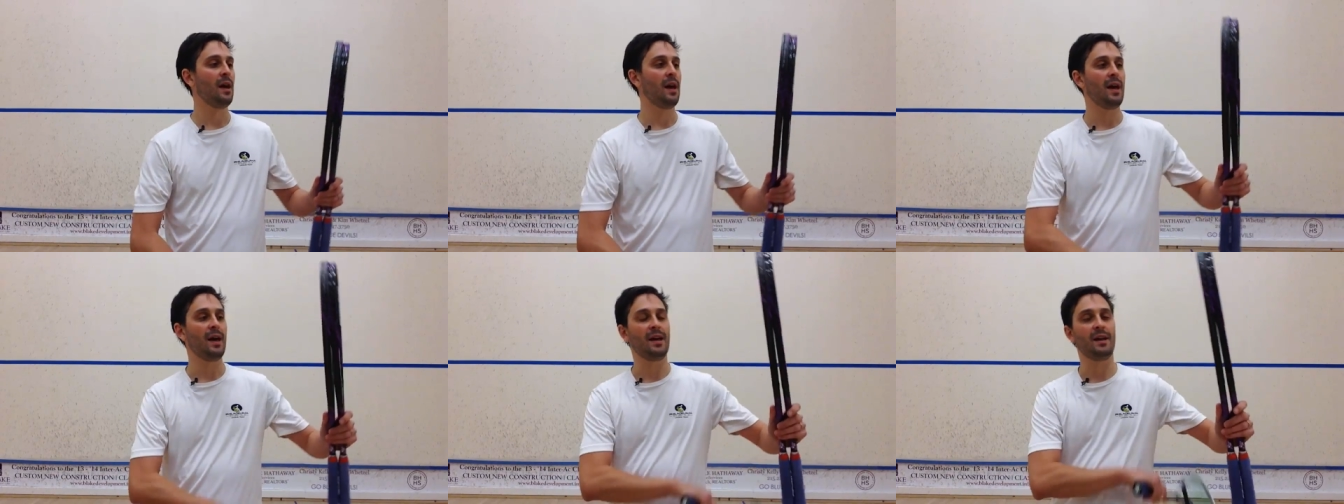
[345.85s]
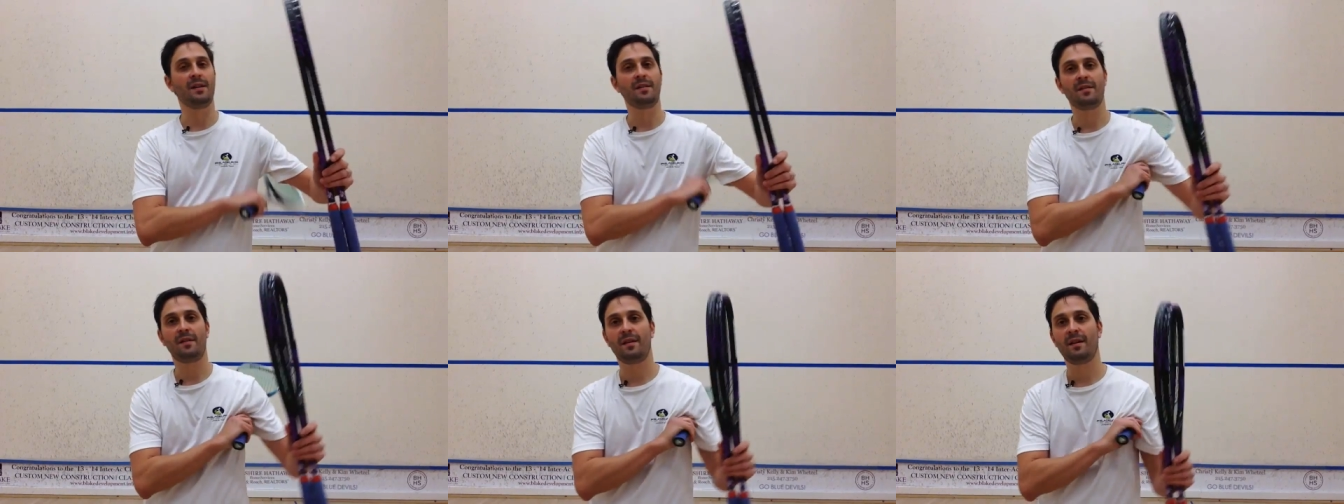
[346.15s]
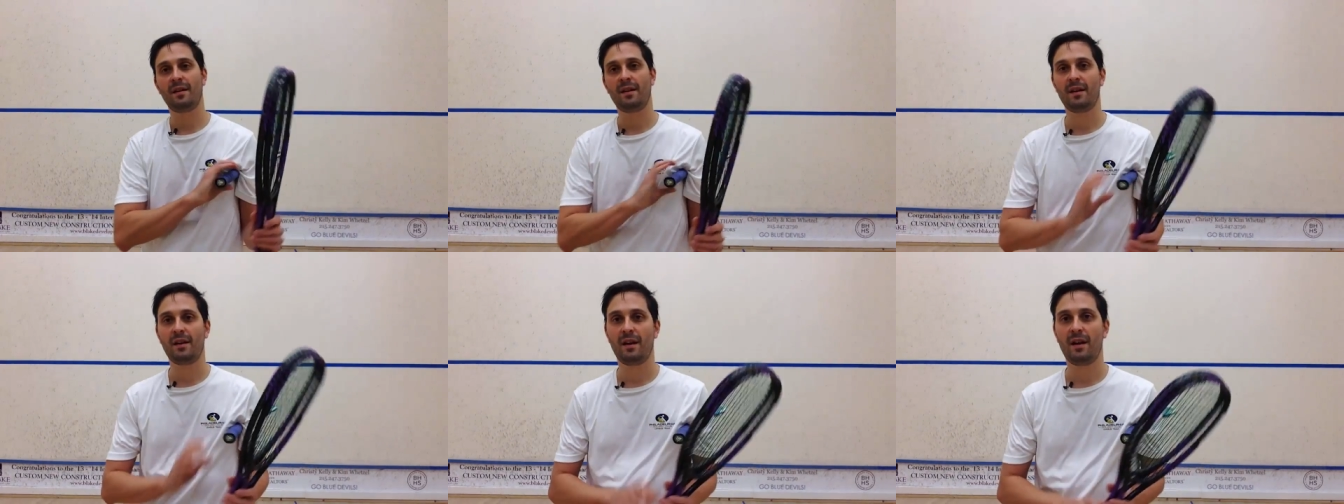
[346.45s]
And
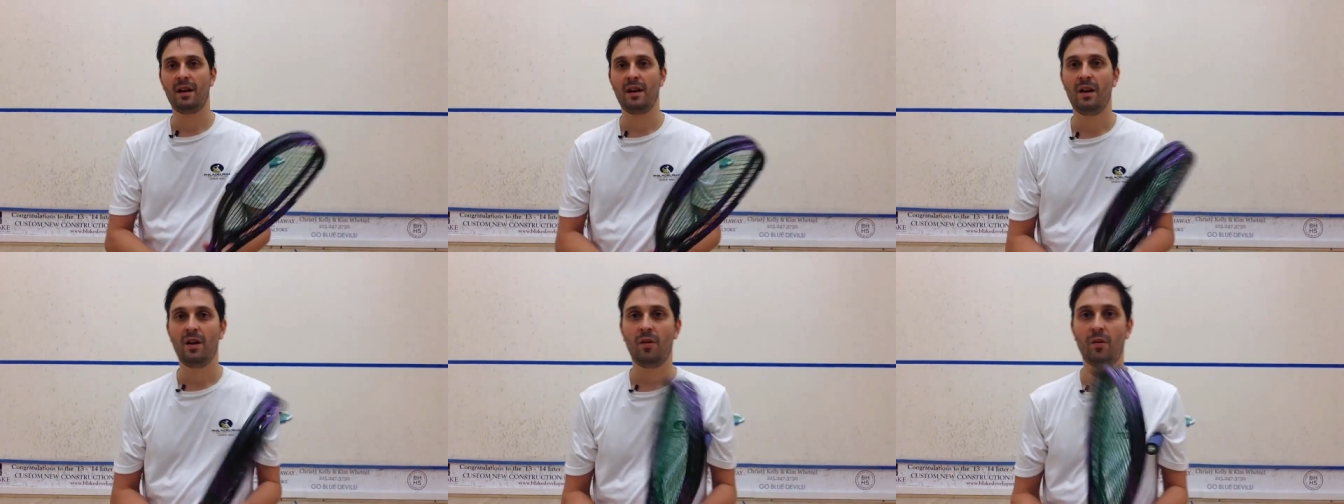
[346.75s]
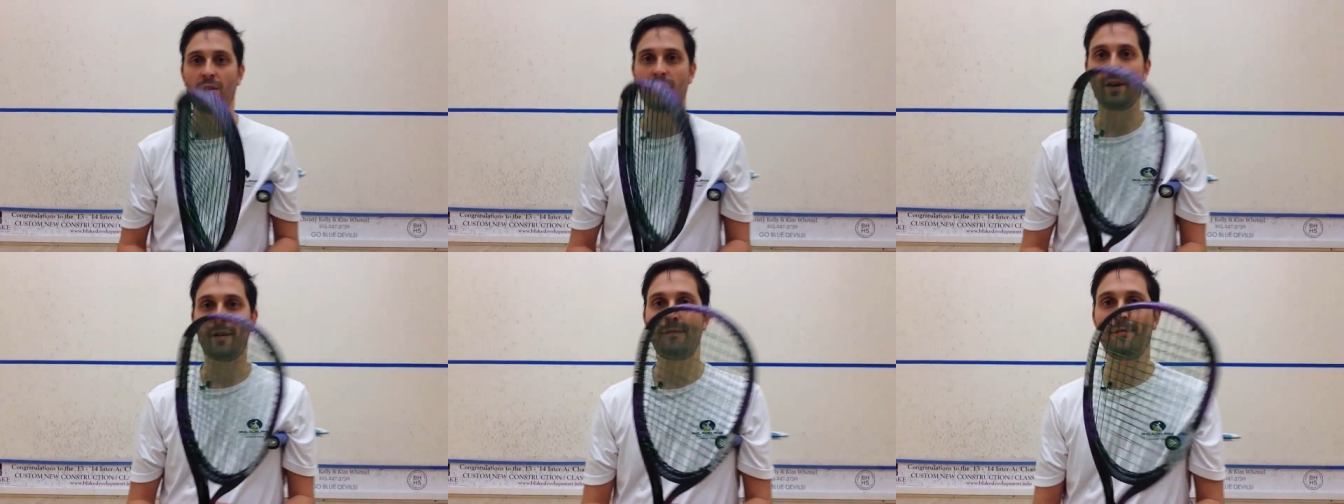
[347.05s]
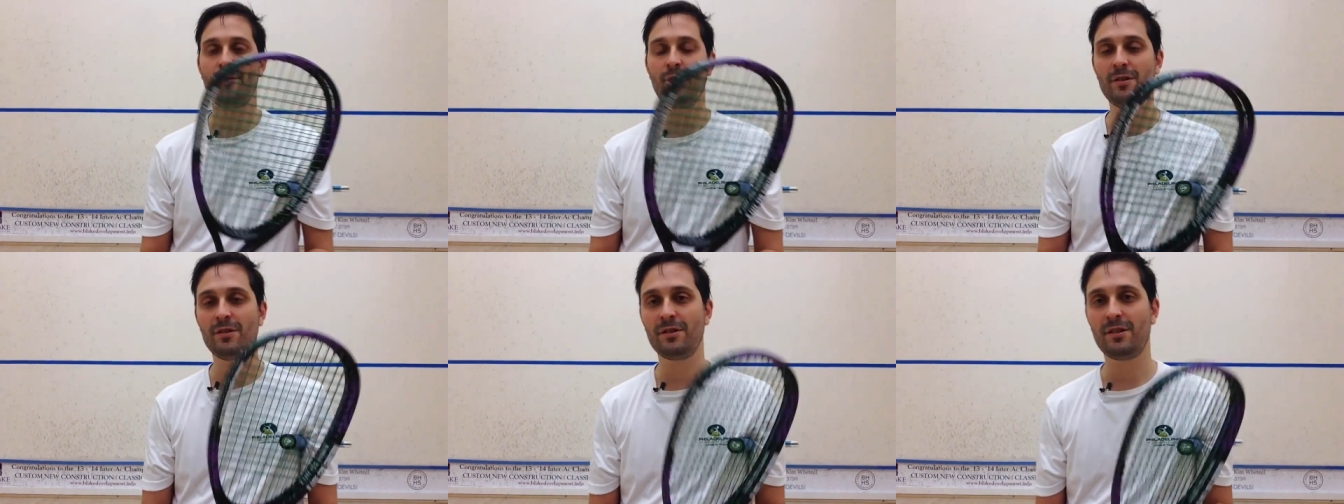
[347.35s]
when I
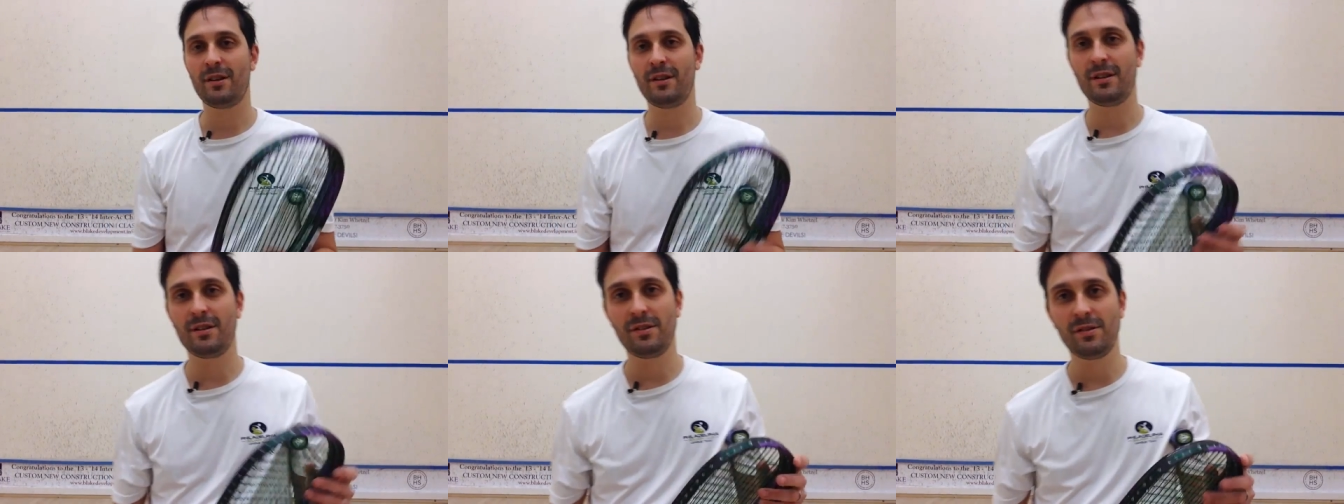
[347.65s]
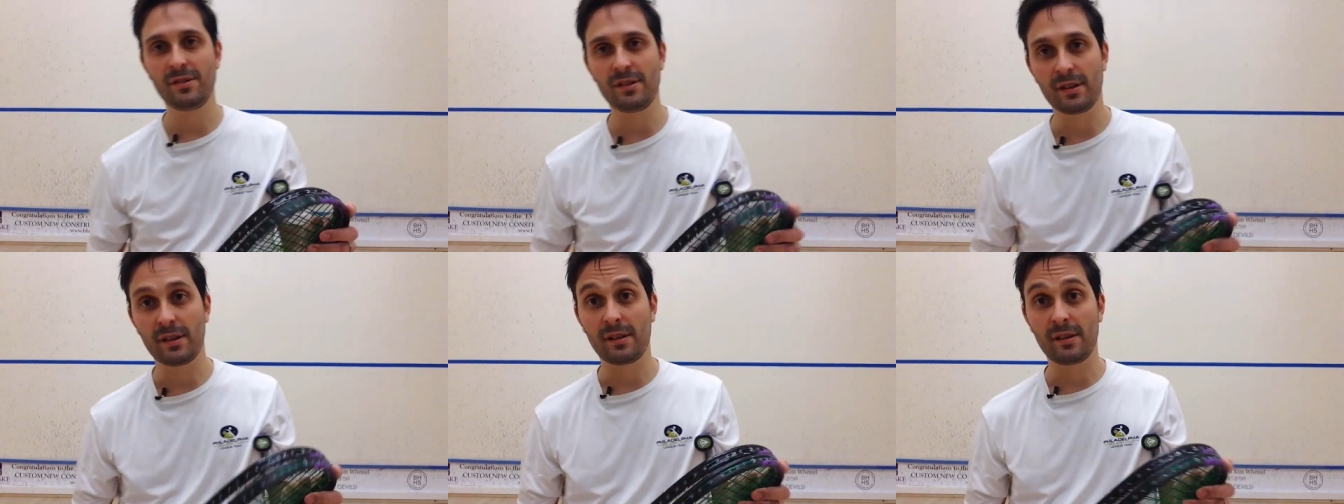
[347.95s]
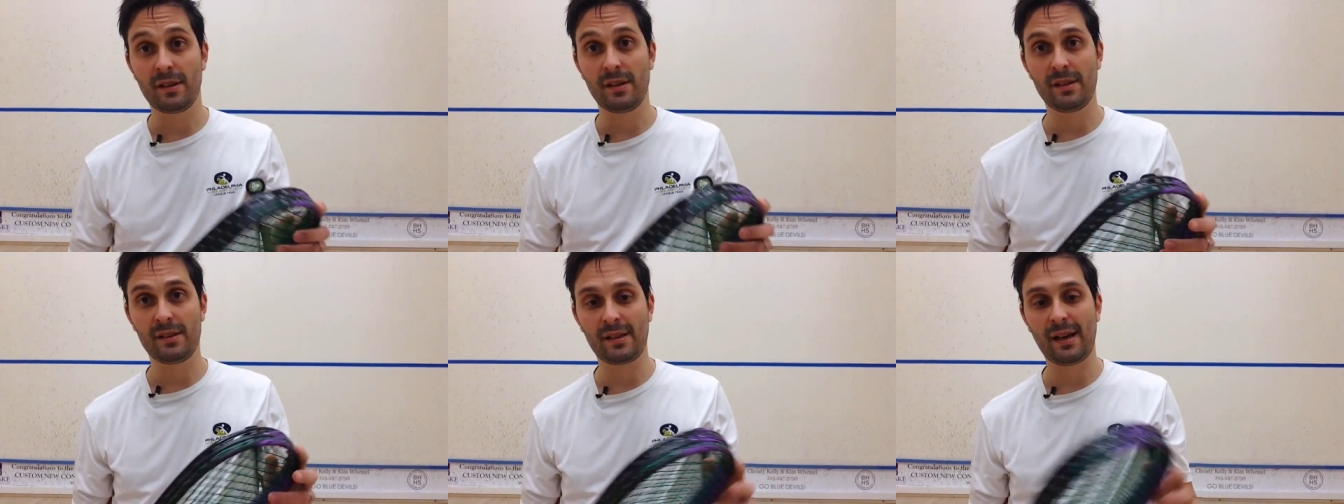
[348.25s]
first started using
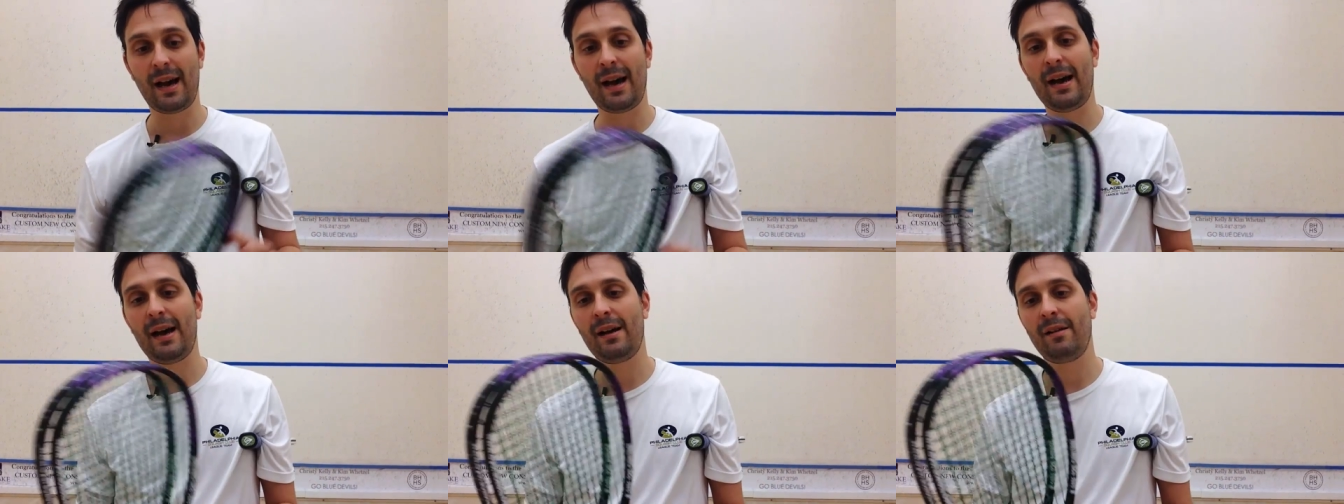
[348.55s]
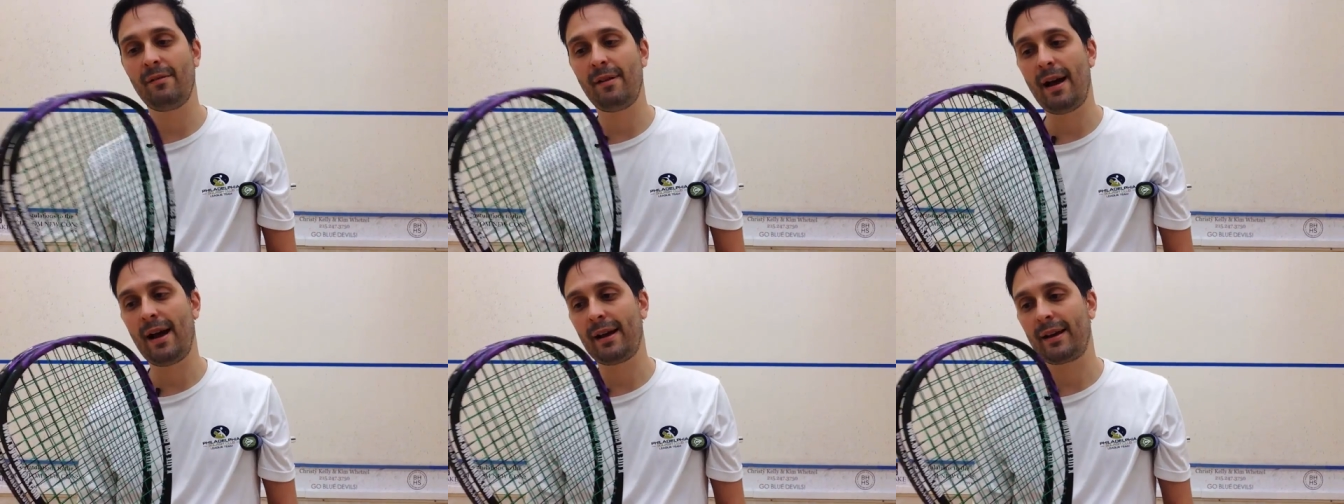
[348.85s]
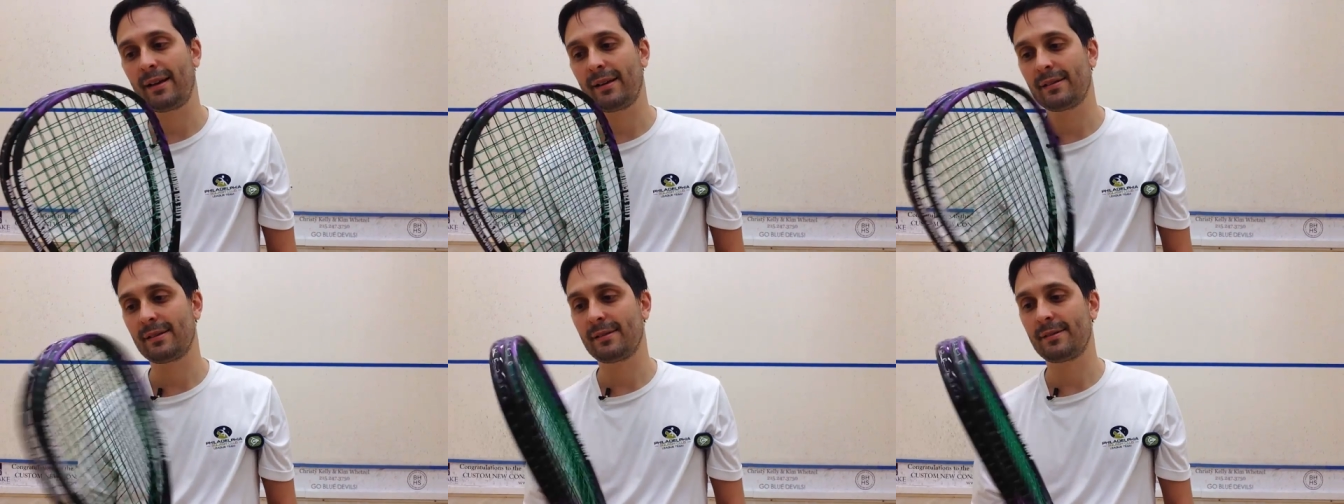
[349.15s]
these eye
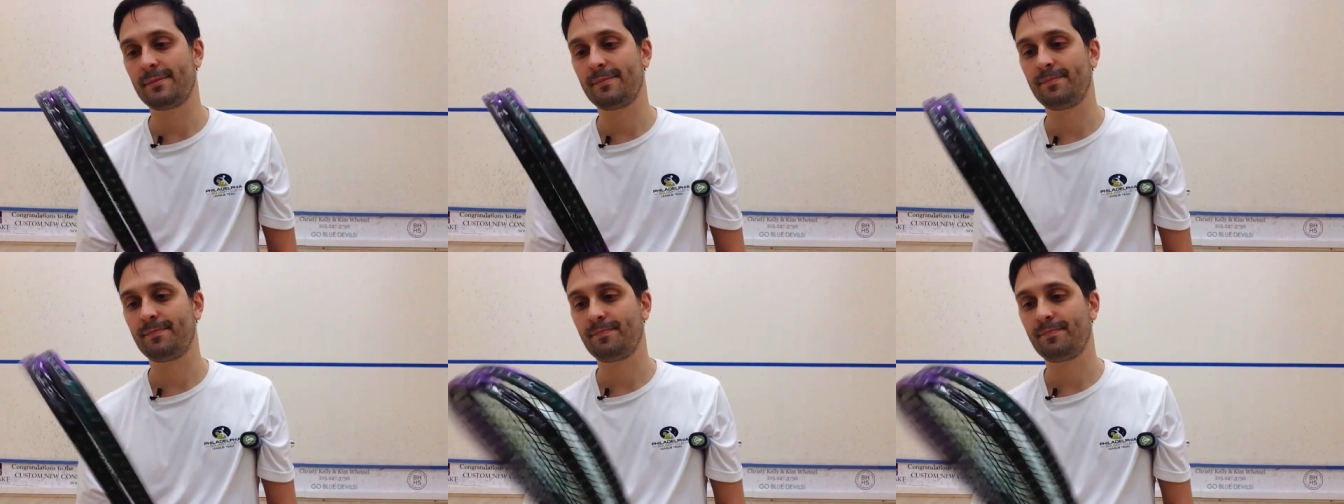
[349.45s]
rackets,